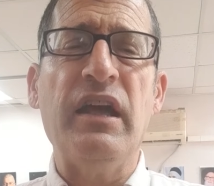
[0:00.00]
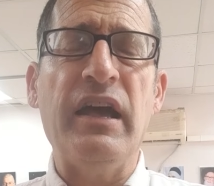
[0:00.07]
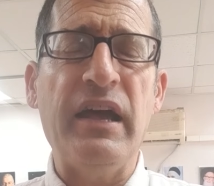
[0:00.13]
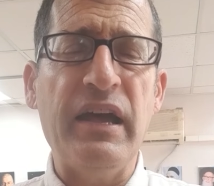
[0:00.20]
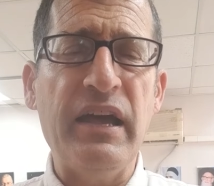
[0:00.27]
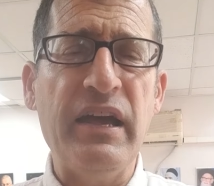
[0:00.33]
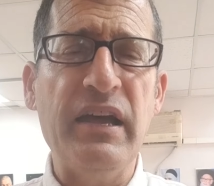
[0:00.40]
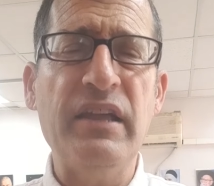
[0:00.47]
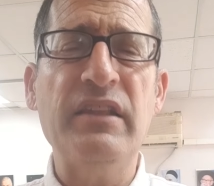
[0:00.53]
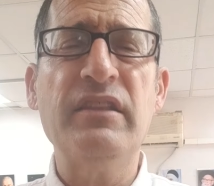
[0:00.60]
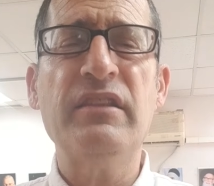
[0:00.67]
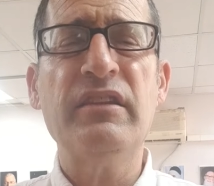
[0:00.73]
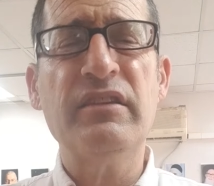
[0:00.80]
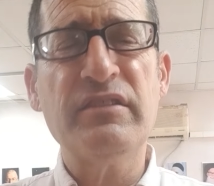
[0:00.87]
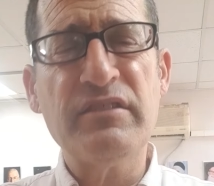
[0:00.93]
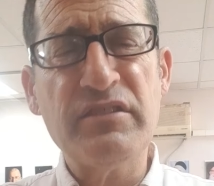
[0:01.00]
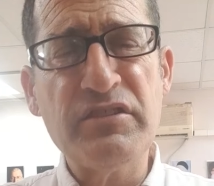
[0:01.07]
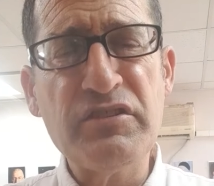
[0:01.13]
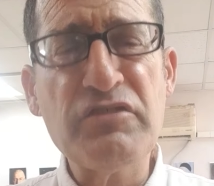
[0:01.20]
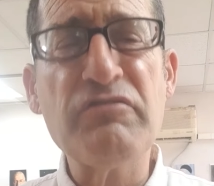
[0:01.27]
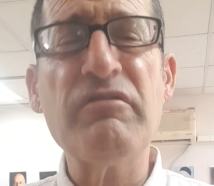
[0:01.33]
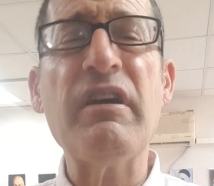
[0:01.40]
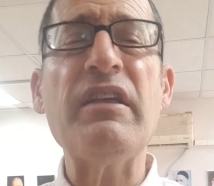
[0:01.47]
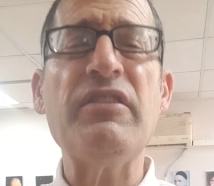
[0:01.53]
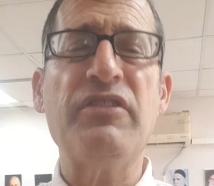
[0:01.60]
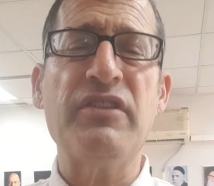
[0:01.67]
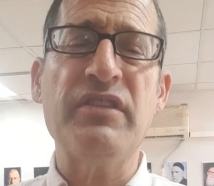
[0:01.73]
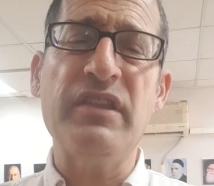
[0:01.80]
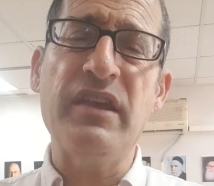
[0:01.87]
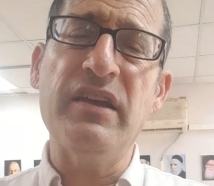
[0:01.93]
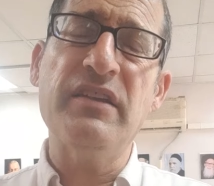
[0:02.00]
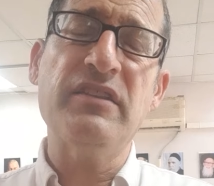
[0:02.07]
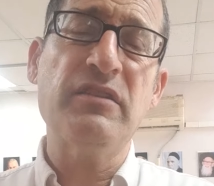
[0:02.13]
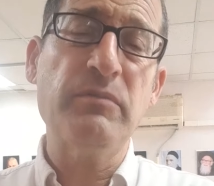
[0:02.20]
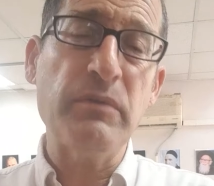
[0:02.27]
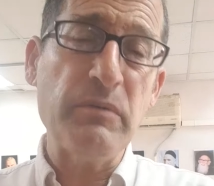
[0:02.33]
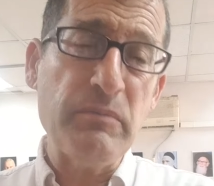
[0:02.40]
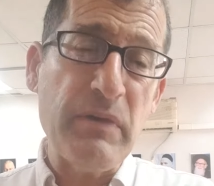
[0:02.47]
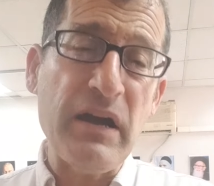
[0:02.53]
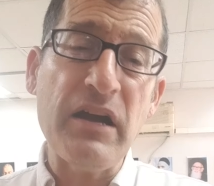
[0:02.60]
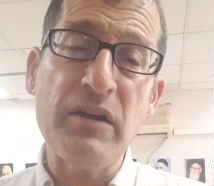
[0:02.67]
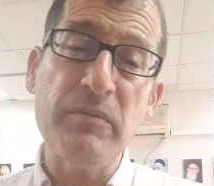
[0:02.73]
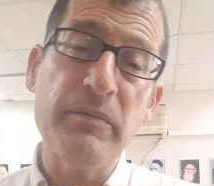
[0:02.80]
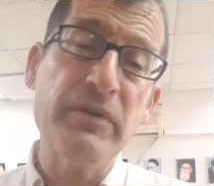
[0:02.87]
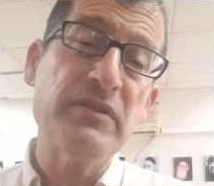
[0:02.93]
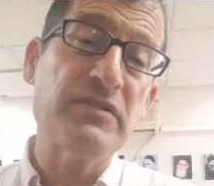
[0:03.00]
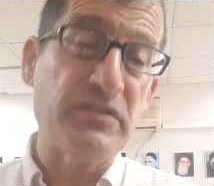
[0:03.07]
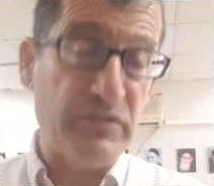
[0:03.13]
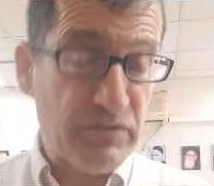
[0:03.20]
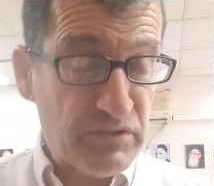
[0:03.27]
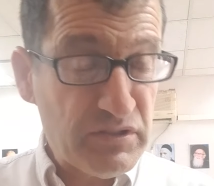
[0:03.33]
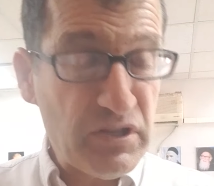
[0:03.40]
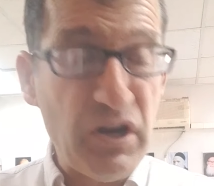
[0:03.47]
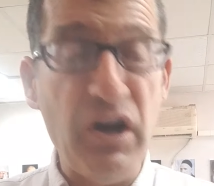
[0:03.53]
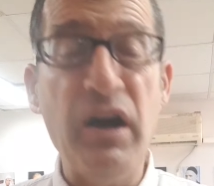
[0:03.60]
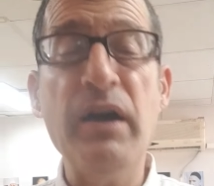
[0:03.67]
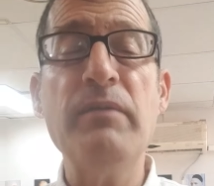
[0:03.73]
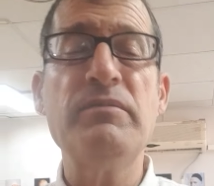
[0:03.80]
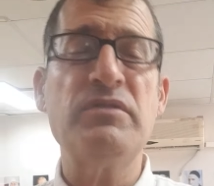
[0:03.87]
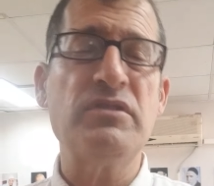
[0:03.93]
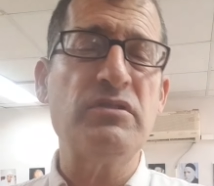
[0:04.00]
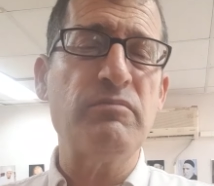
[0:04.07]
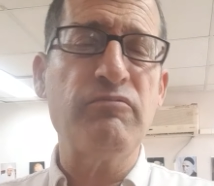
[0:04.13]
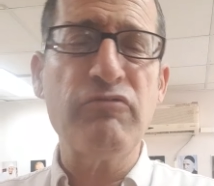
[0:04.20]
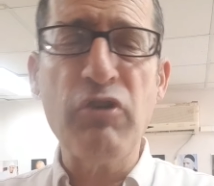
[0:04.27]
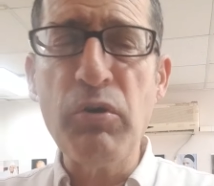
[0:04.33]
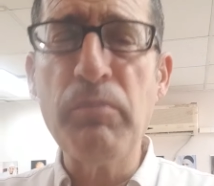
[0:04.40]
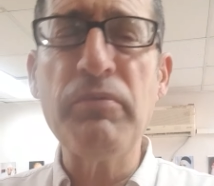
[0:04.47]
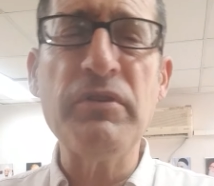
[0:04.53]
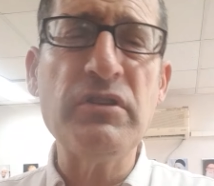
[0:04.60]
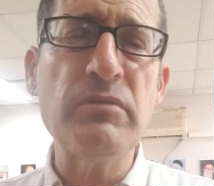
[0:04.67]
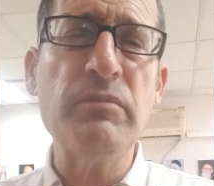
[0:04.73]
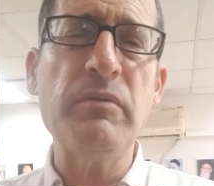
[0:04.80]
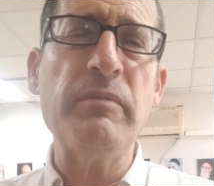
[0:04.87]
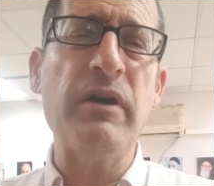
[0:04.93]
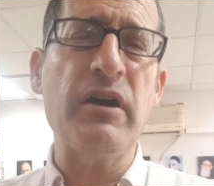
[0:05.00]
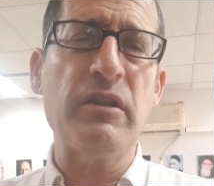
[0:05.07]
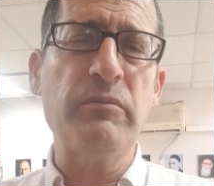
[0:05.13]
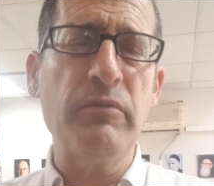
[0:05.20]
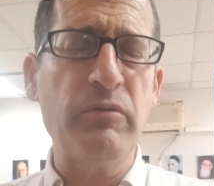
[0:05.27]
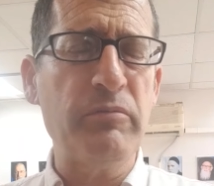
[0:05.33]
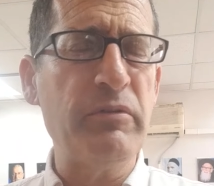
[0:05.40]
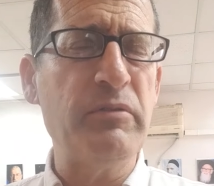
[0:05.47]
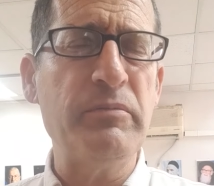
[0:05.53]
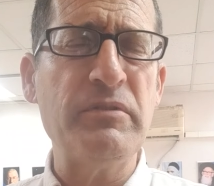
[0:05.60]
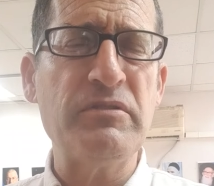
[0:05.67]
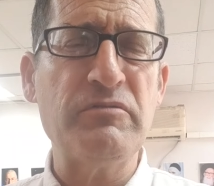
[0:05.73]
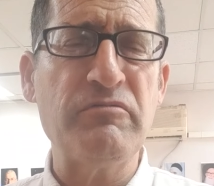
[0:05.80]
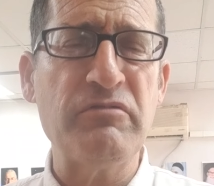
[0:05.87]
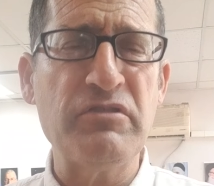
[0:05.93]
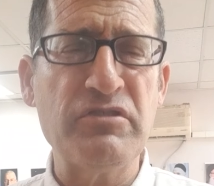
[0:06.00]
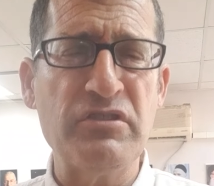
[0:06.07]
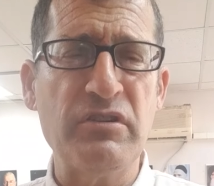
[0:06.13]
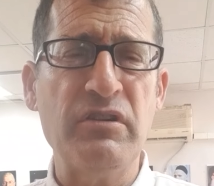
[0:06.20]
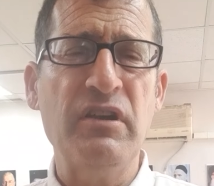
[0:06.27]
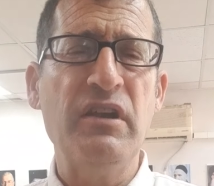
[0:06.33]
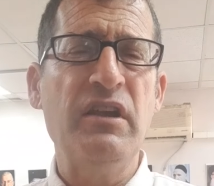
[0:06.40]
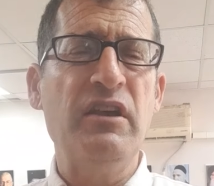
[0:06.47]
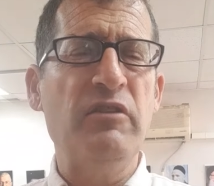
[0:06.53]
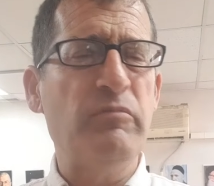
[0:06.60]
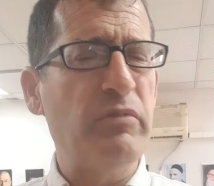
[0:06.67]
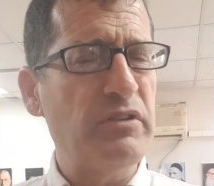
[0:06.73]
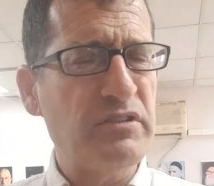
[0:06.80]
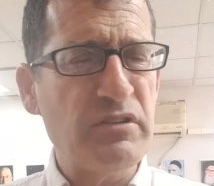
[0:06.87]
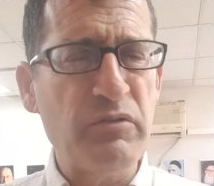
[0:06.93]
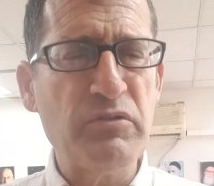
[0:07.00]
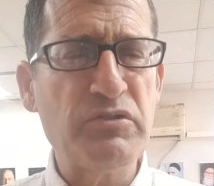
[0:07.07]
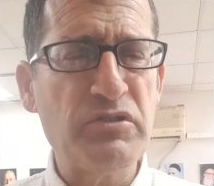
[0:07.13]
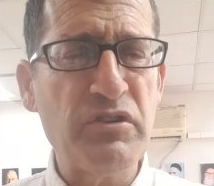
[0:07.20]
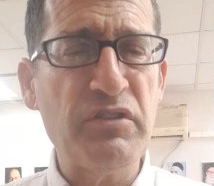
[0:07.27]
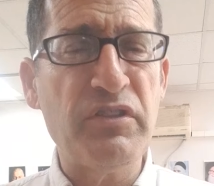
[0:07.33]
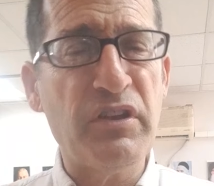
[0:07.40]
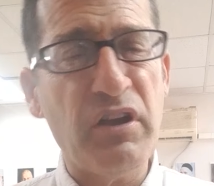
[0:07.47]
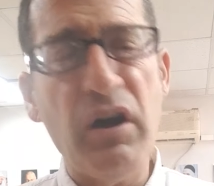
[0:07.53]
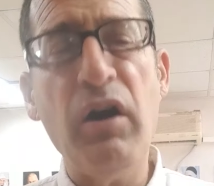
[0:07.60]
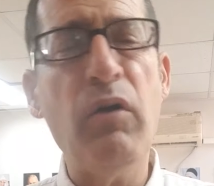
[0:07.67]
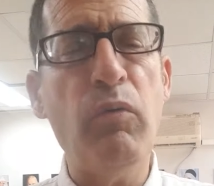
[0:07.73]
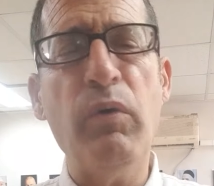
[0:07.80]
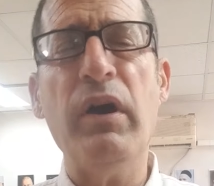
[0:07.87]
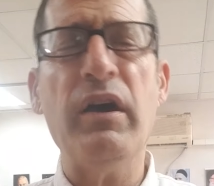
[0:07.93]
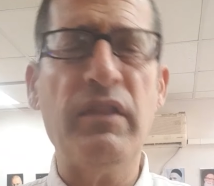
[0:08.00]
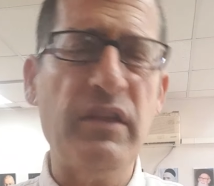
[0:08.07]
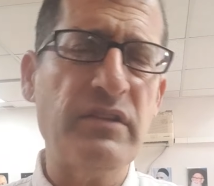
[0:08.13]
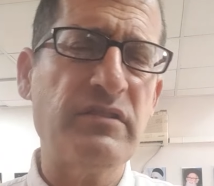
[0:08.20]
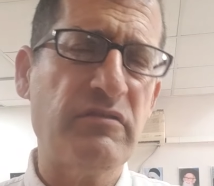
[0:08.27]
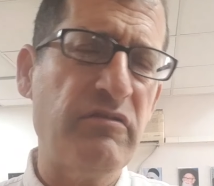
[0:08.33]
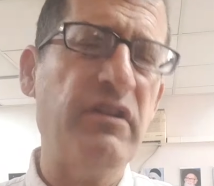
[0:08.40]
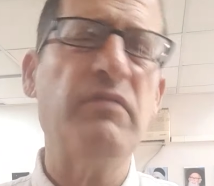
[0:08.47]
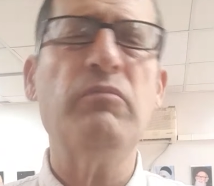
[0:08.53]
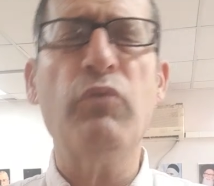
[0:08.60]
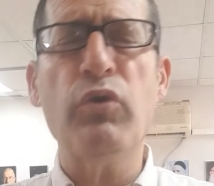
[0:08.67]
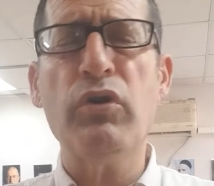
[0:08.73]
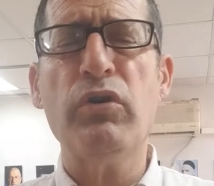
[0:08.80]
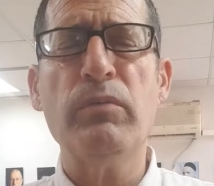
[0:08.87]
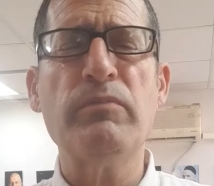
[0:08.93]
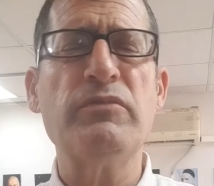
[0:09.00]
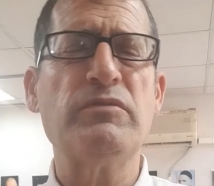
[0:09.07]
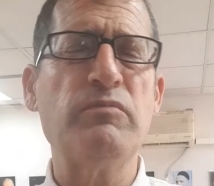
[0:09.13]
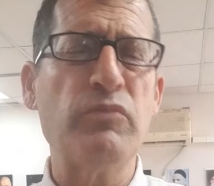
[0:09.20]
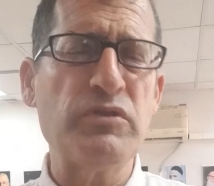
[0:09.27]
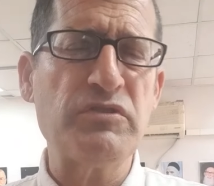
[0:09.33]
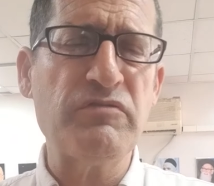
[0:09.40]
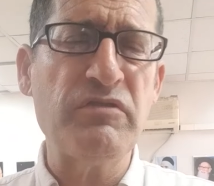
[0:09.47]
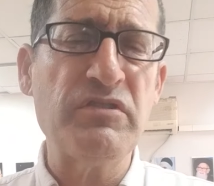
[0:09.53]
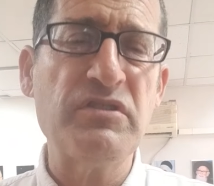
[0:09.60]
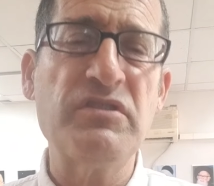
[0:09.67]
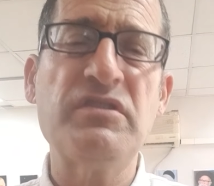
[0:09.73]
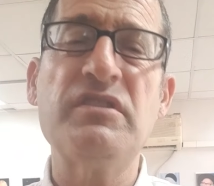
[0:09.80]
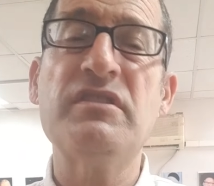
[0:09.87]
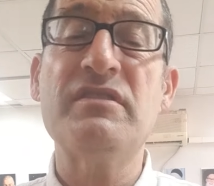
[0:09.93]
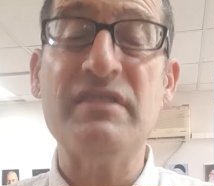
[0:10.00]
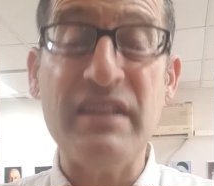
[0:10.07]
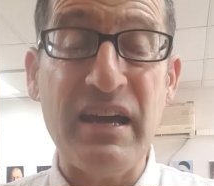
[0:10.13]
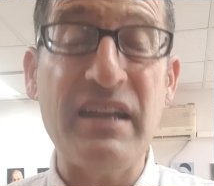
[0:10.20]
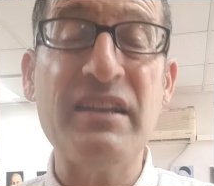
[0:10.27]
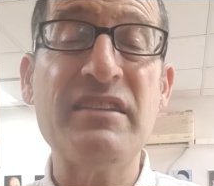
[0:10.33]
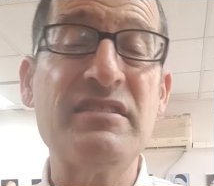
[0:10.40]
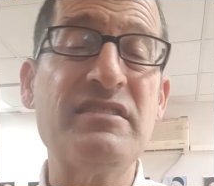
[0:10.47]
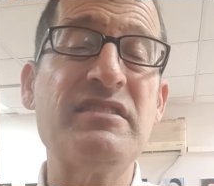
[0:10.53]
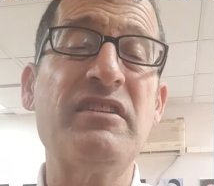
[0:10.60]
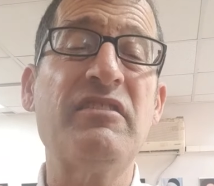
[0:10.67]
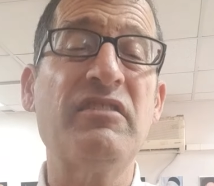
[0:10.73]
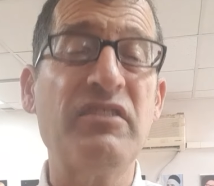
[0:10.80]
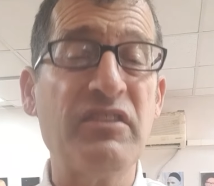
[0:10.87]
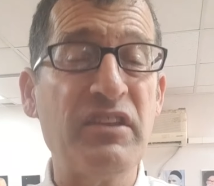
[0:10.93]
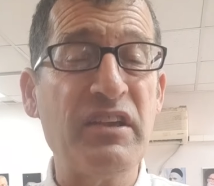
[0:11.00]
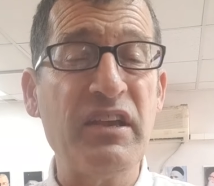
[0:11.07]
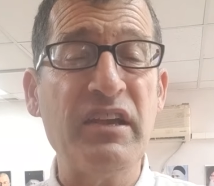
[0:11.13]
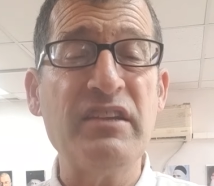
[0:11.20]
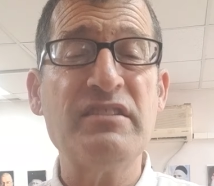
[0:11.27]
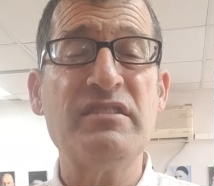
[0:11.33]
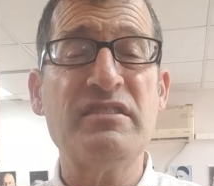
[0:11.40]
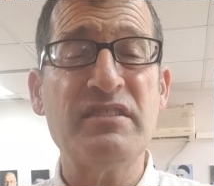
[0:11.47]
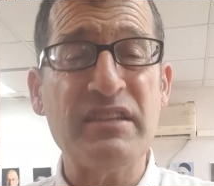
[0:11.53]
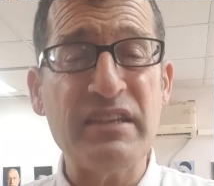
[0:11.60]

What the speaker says: And there's a strength in that. To be machmir, certain times it's appropriate to be machmir, to be stringent. But someone shouldn't think, oh, wow, that's great. Mochum is more stringency is not necessarily the case. It's a